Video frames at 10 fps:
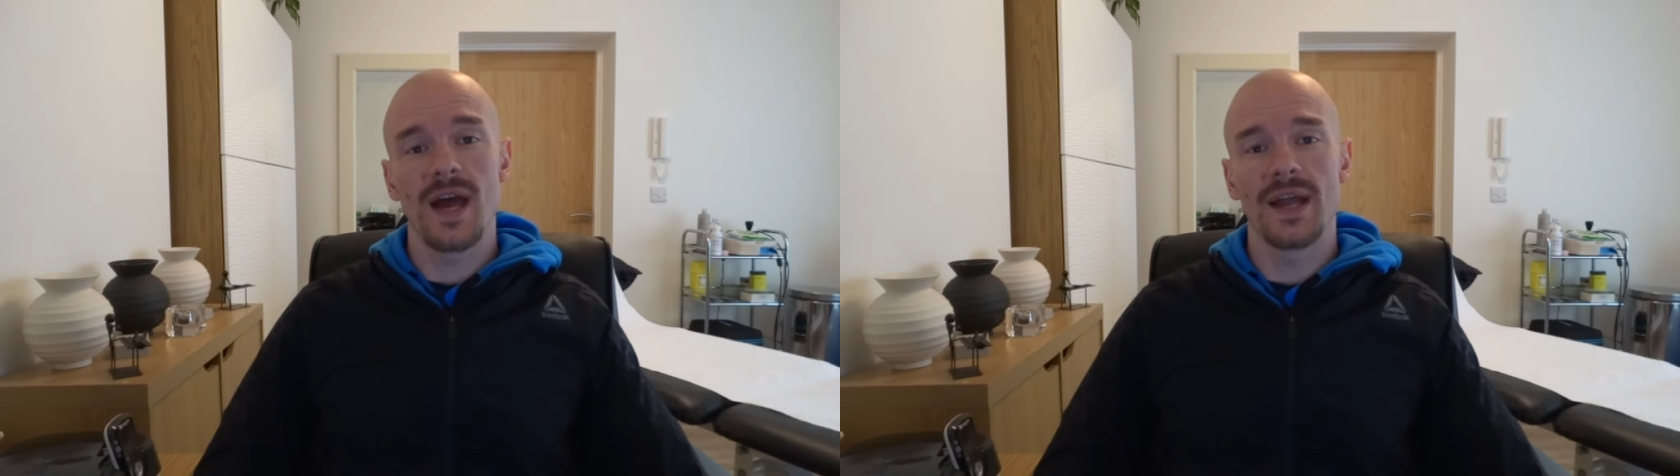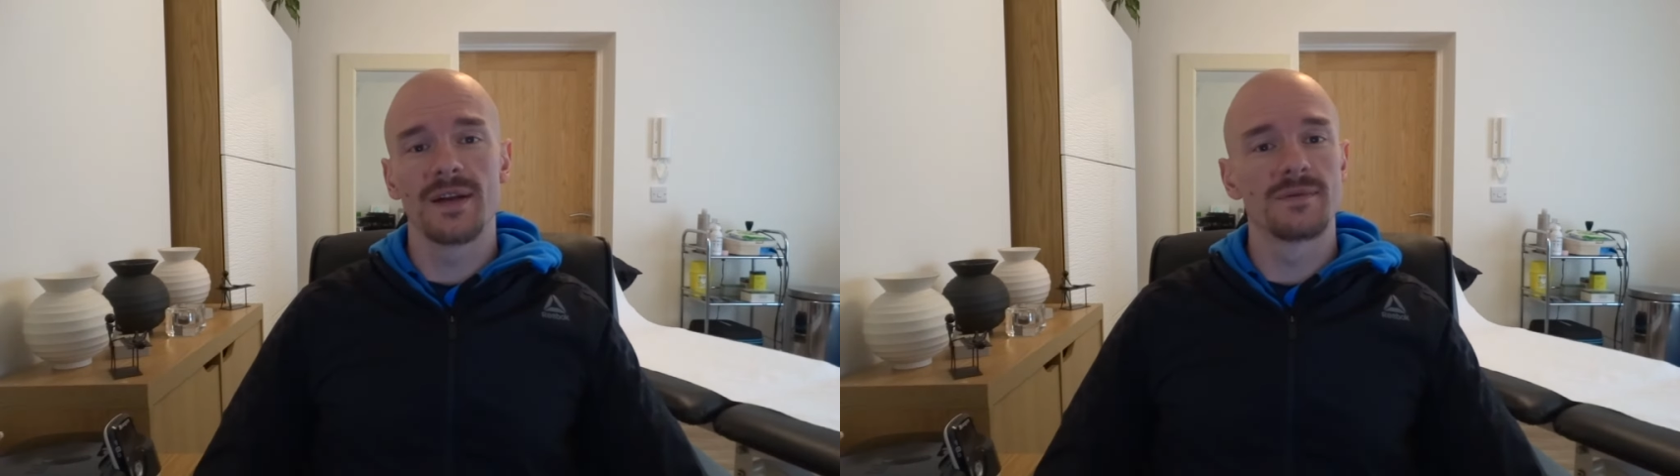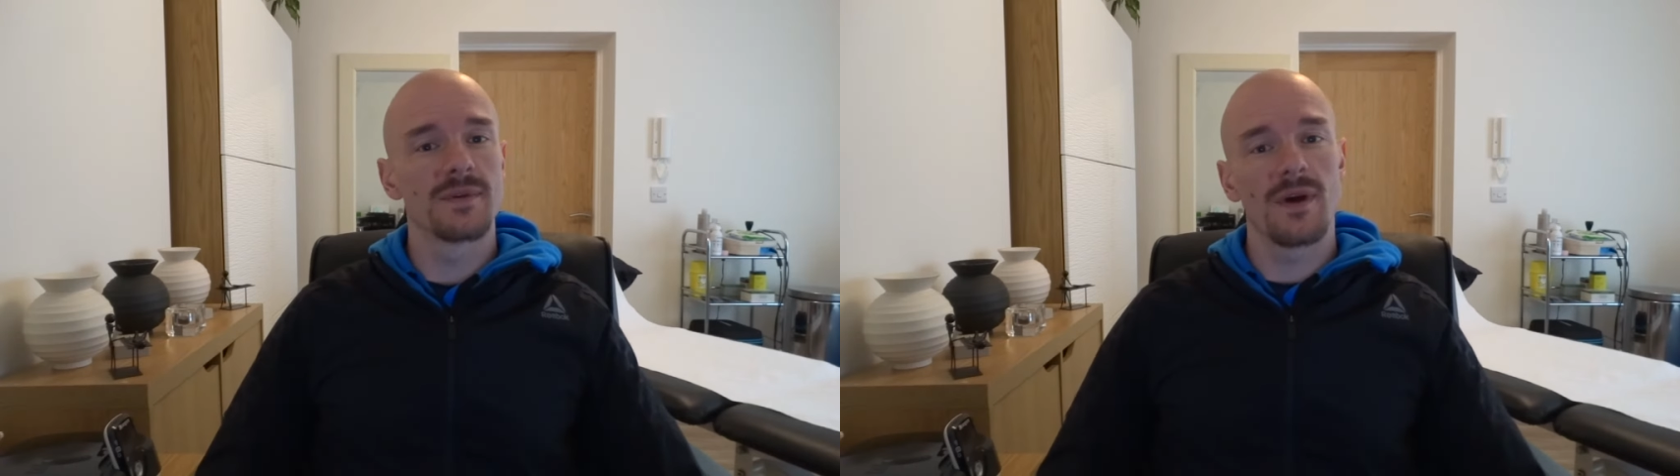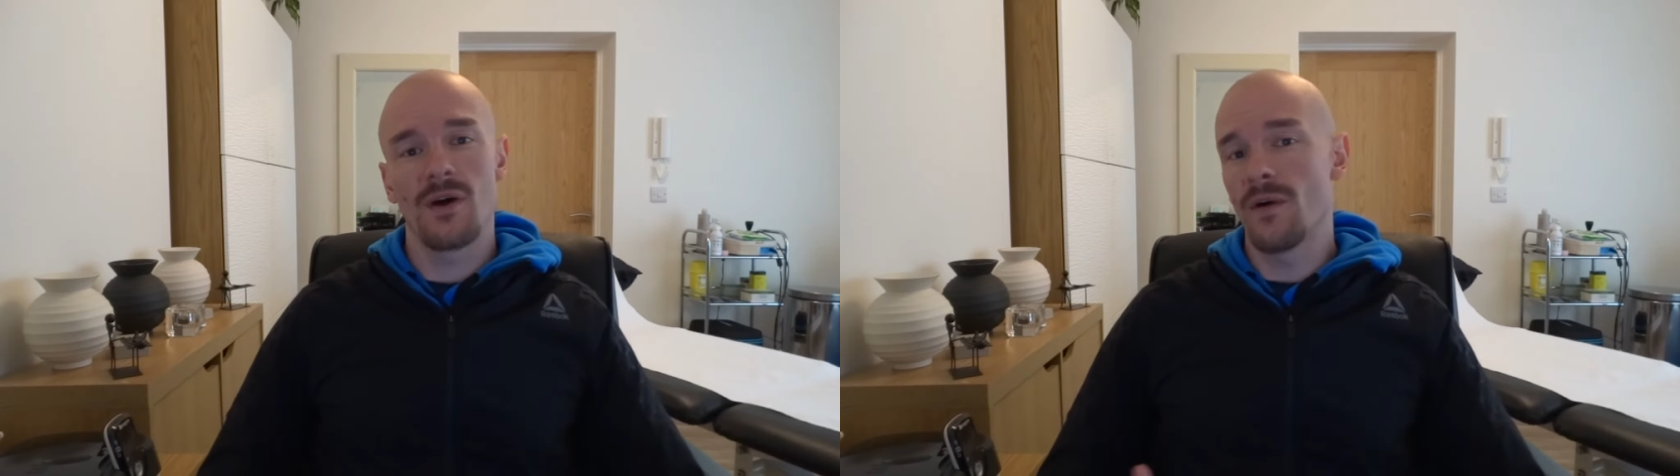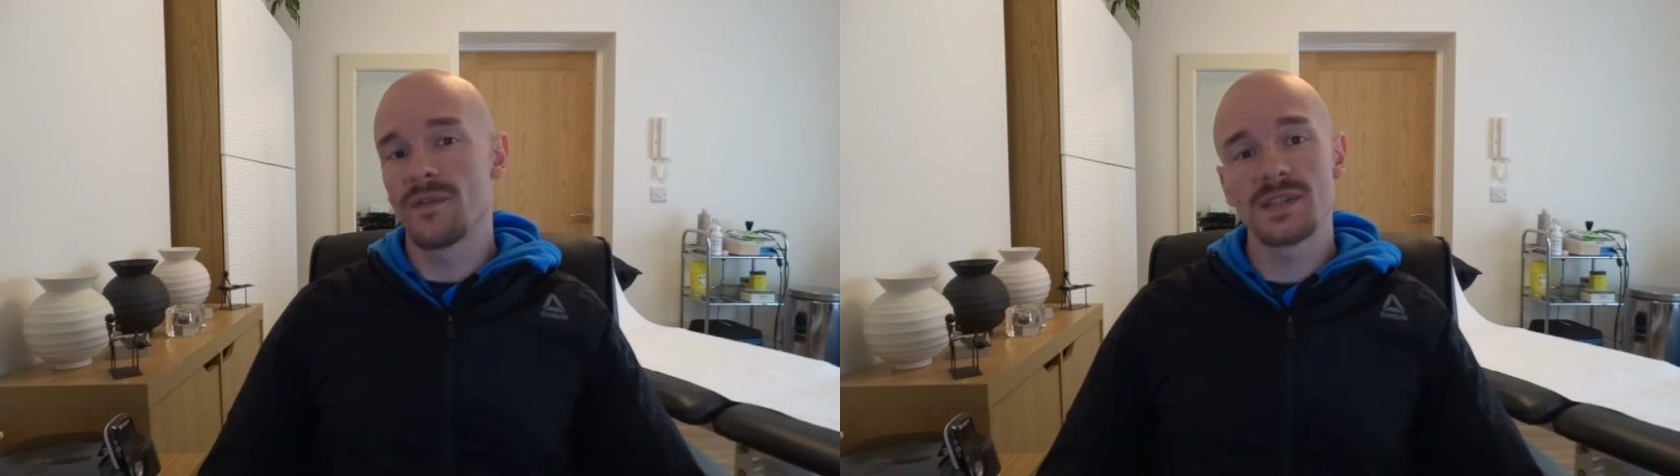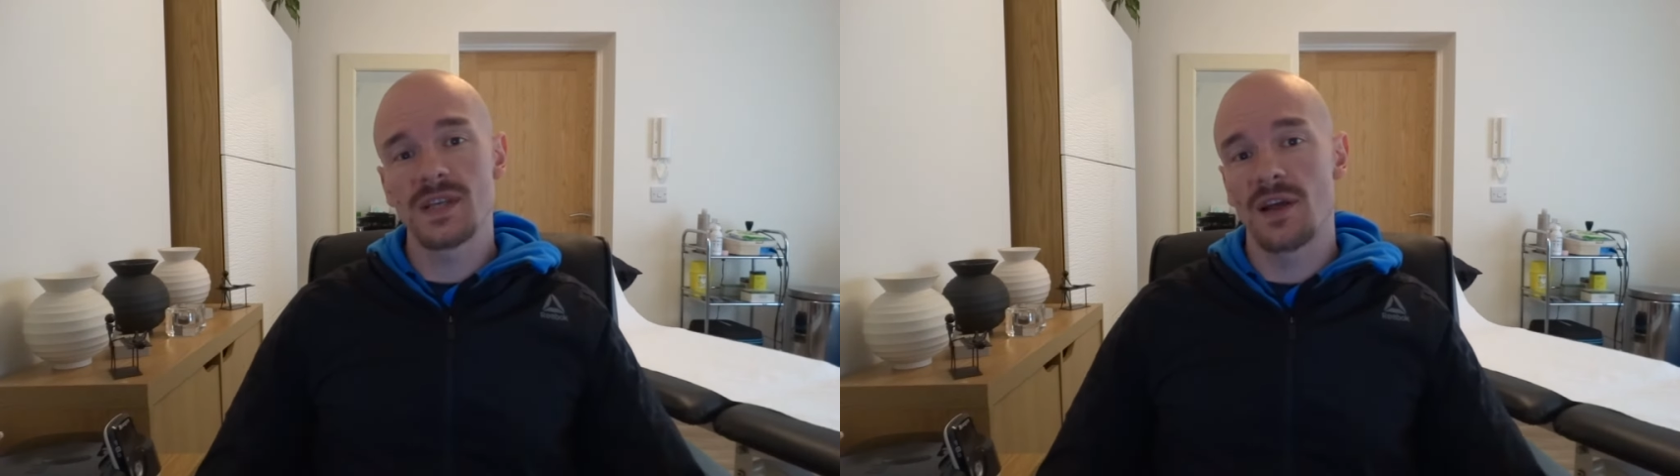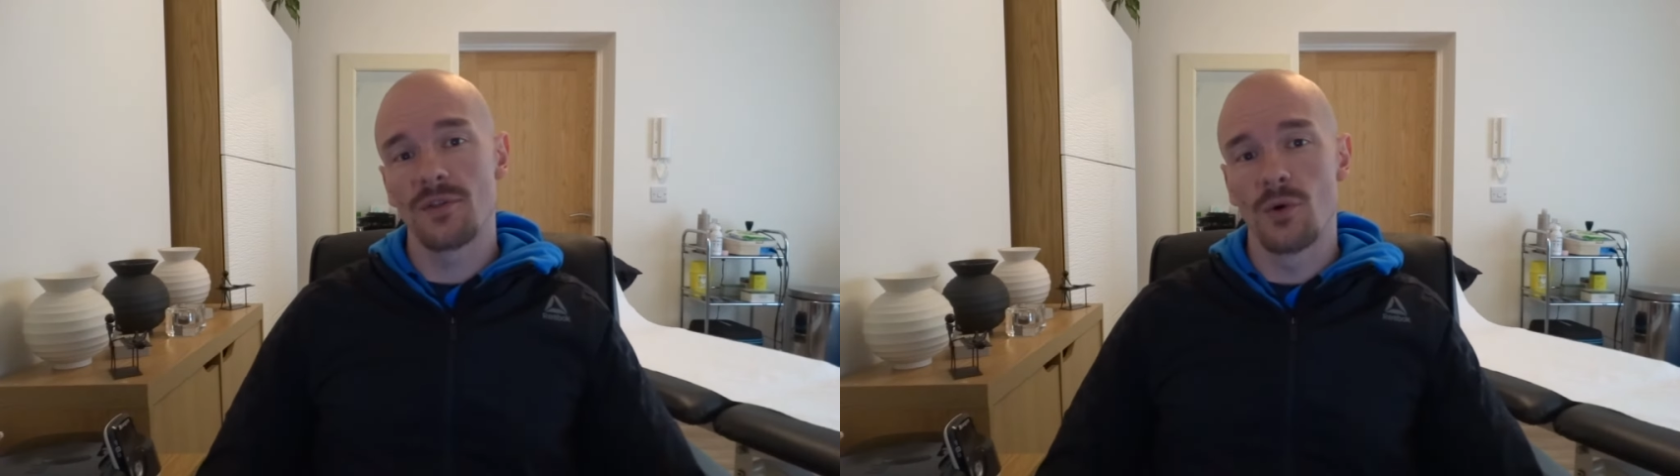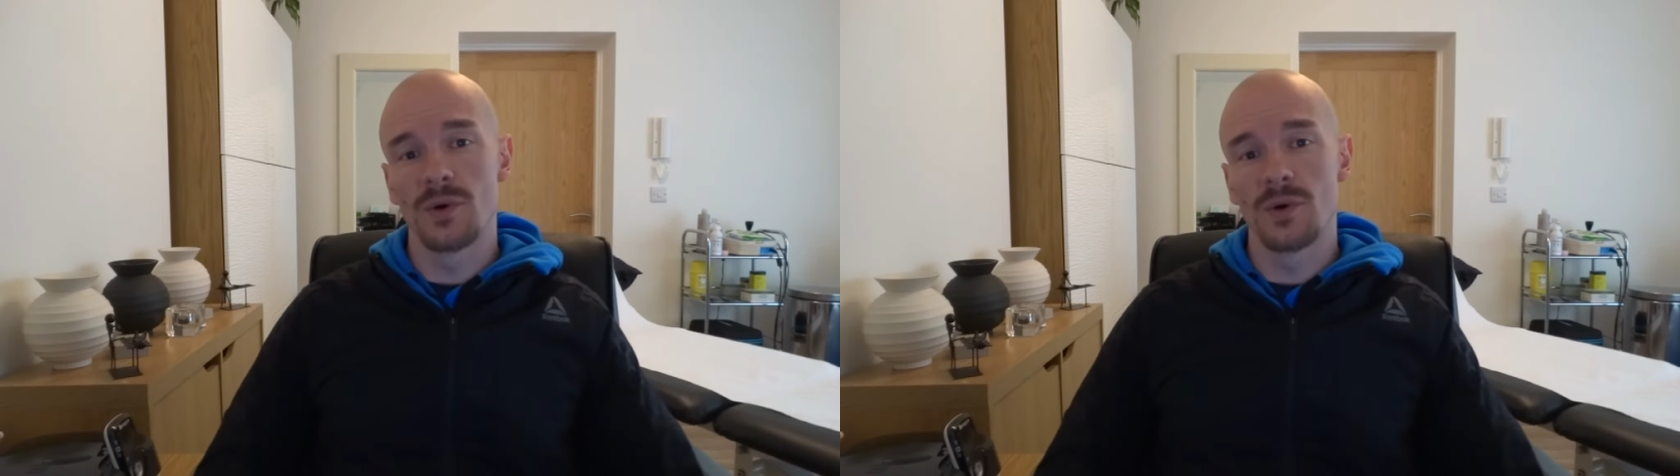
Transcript: and obviously I thought